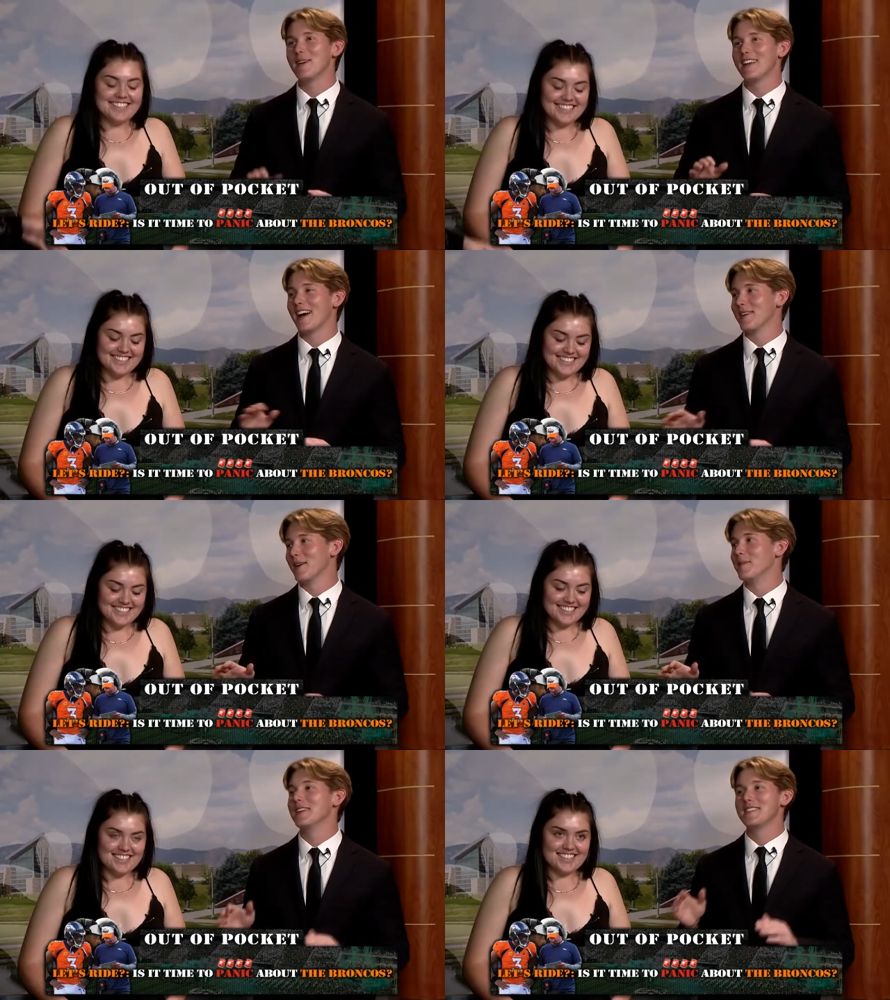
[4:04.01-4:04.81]
Speaker 1: money, I don't
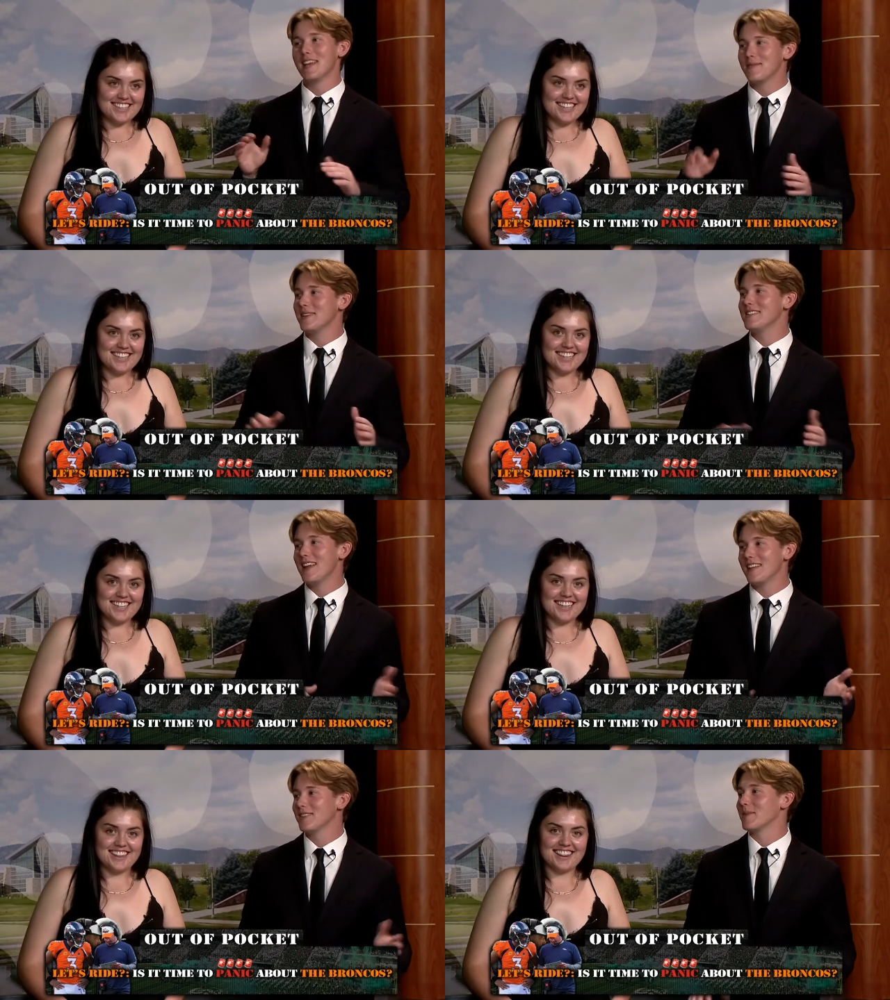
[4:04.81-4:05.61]
know, but he's definitely he's
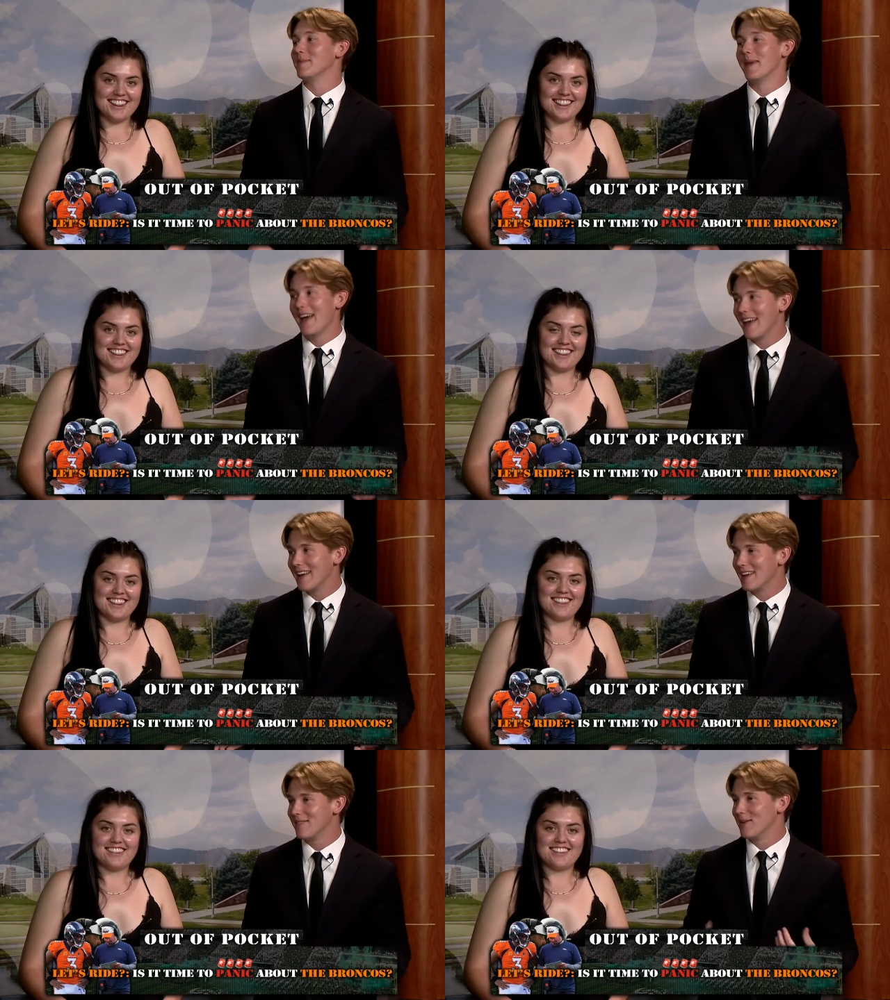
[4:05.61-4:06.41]
not looking bad,
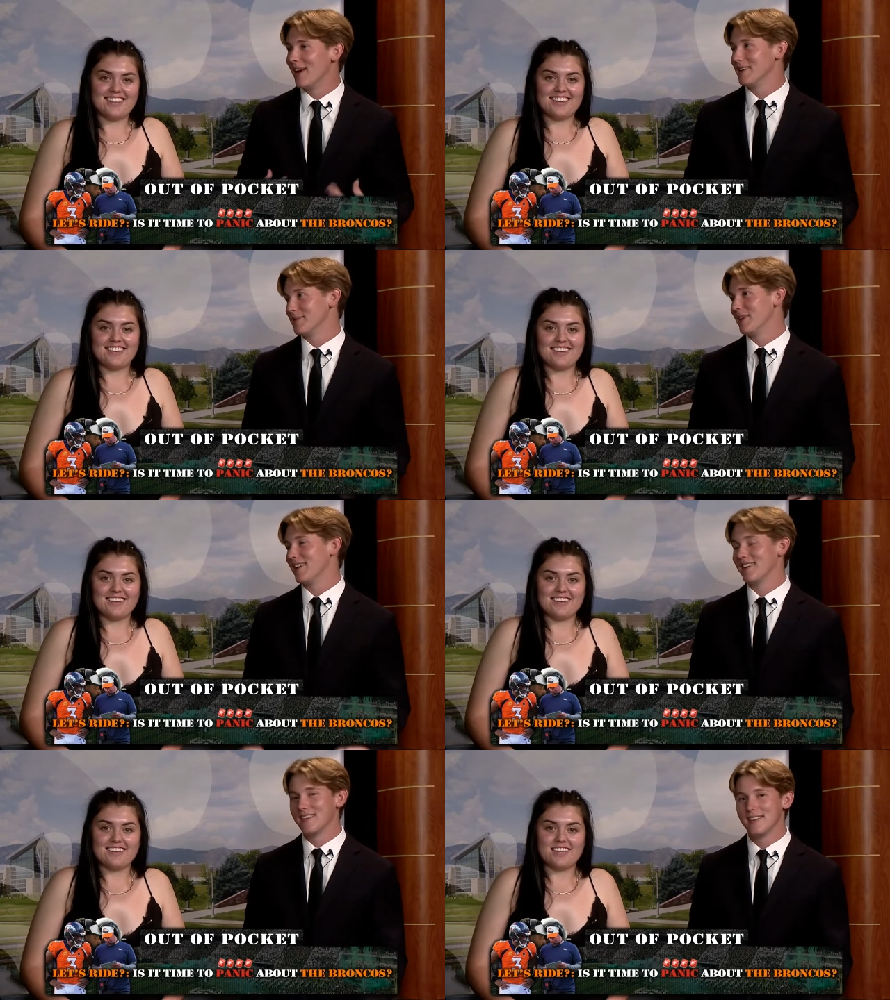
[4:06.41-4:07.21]
if you ask me.
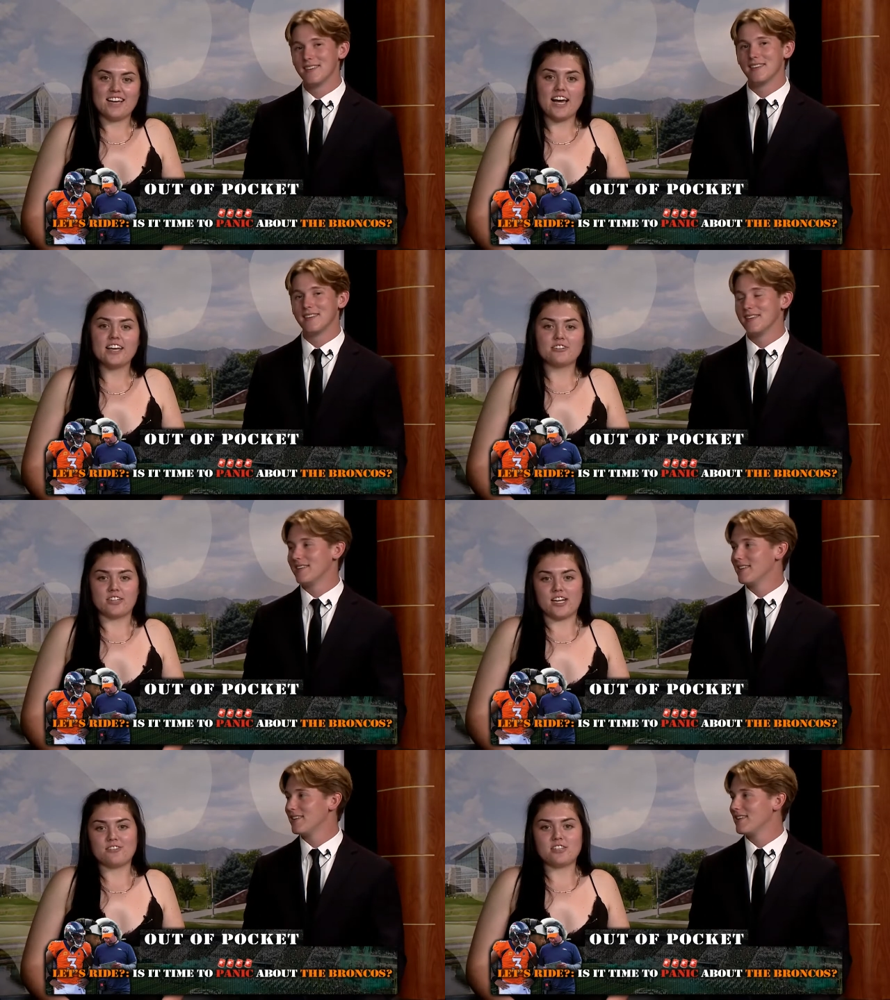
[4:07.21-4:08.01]
Speaker 2: I
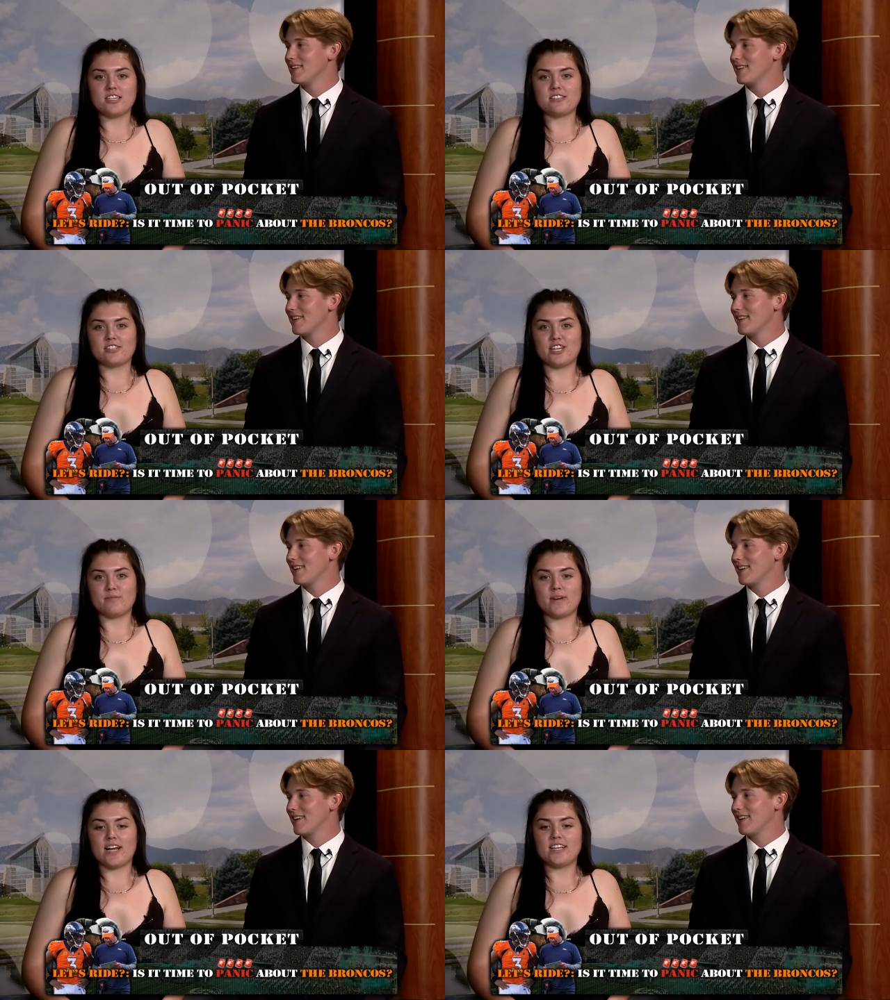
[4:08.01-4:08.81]
agree. I don't think he's looking
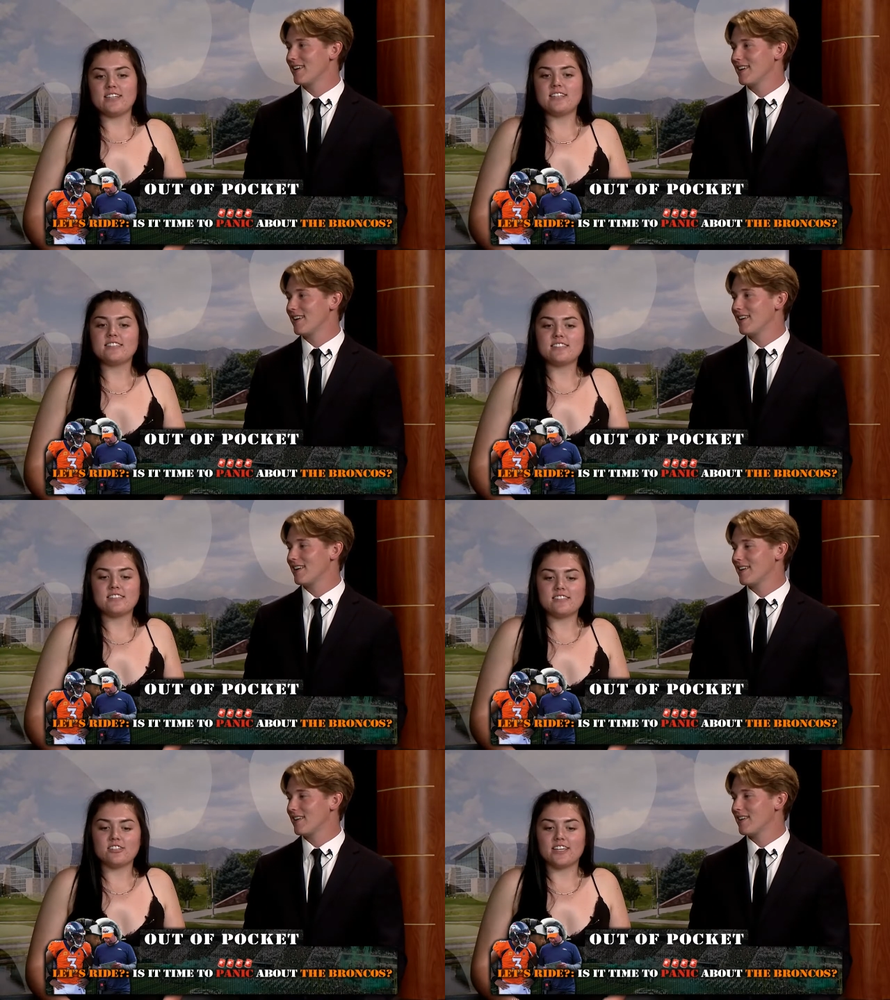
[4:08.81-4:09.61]
bad. He needs to
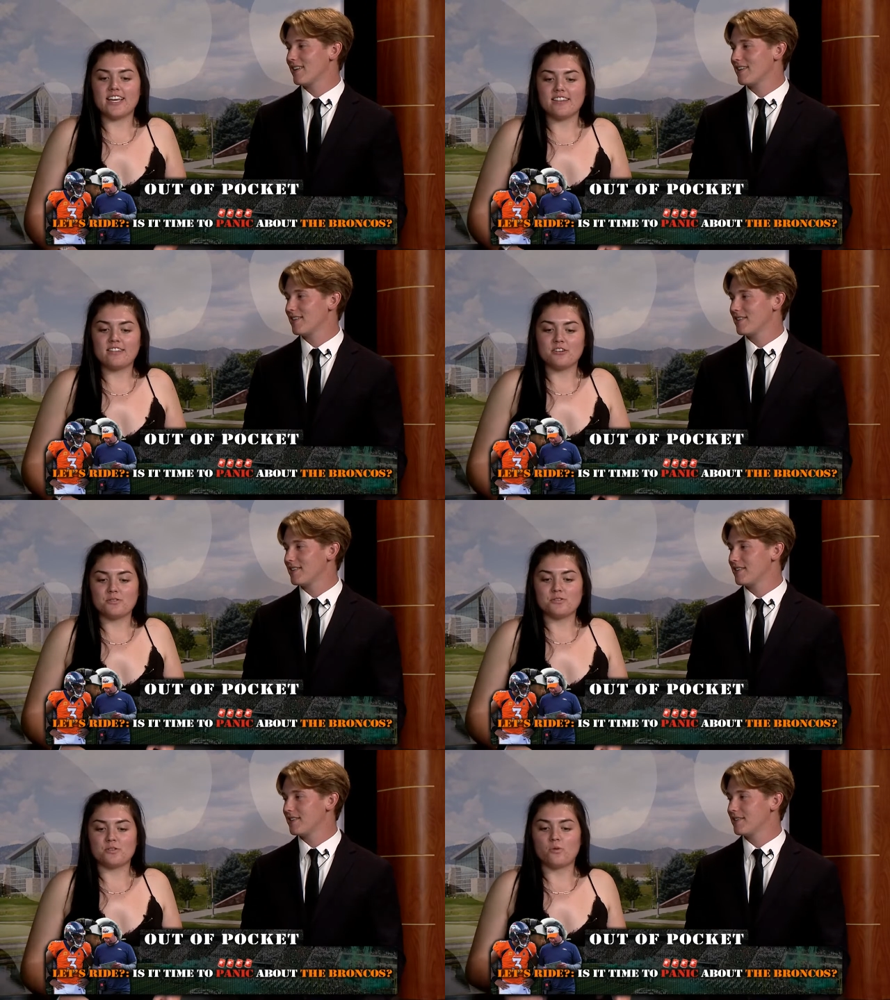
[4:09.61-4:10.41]
still get
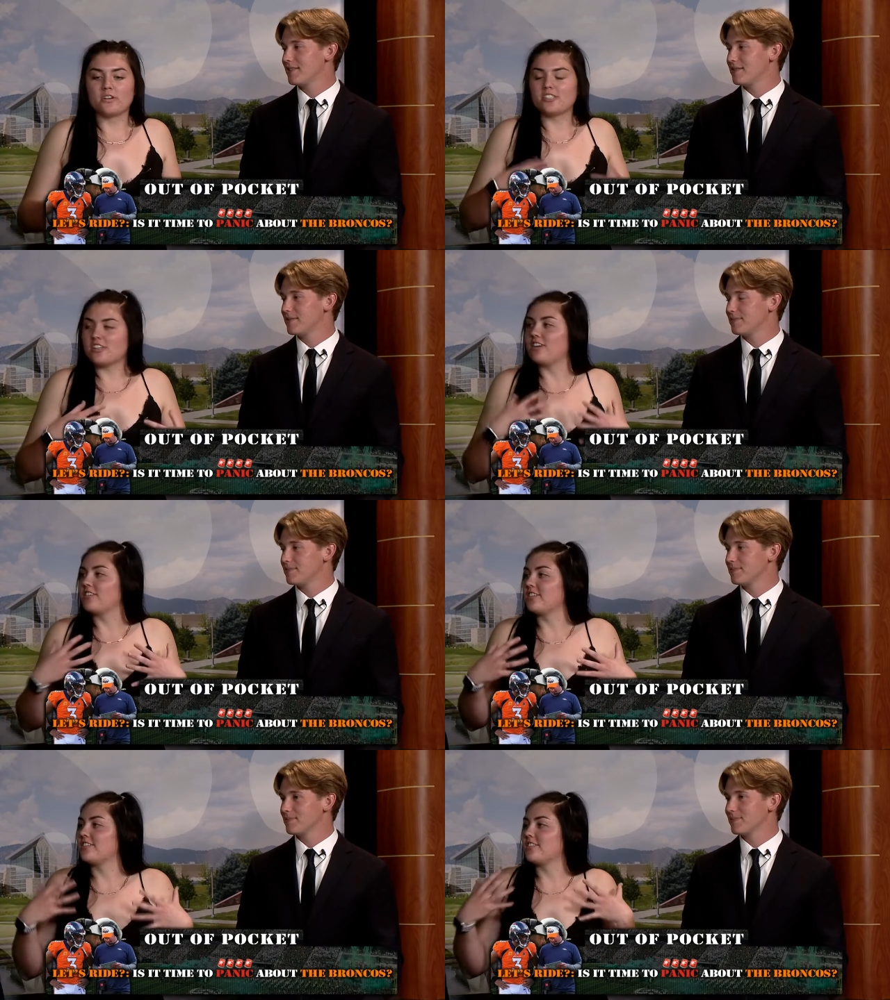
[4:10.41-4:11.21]
those orange
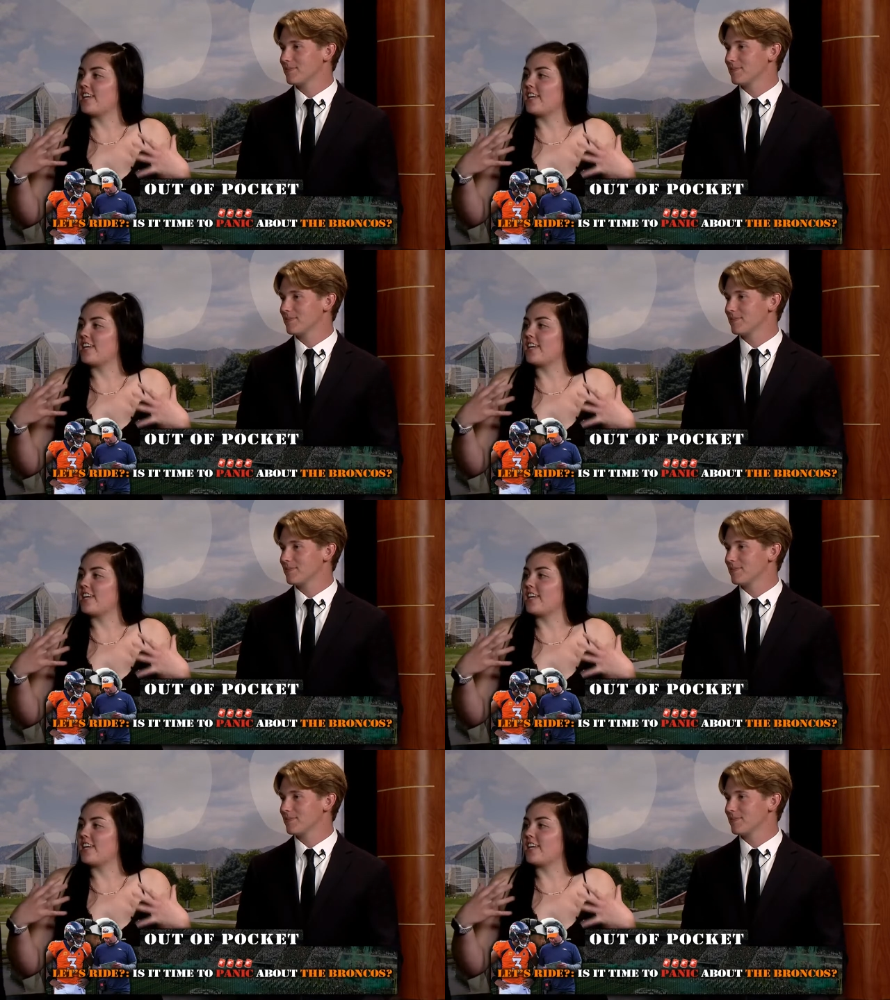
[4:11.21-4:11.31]
colors,